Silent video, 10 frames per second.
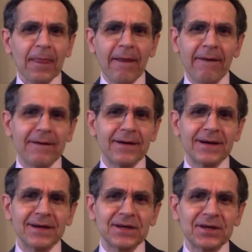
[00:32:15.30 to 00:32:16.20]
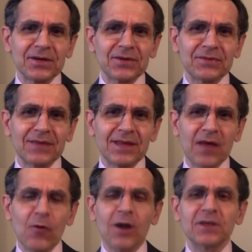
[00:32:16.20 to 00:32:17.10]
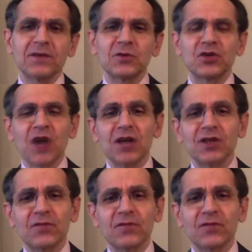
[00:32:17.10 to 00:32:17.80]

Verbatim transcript: uh, that they wanted to change